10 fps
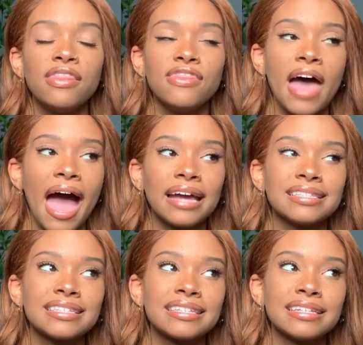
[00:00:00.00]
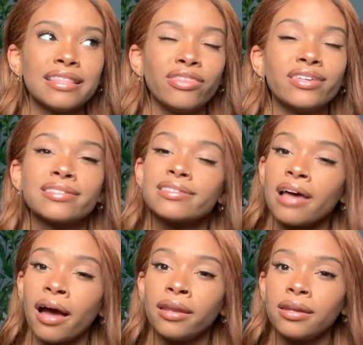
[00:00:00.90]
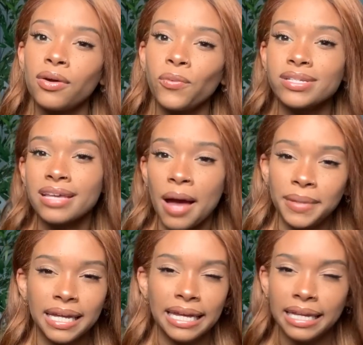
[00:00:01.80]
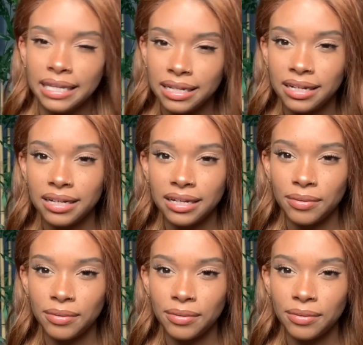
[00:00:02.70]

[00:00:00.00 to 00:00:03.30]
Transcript: that the sun was coming in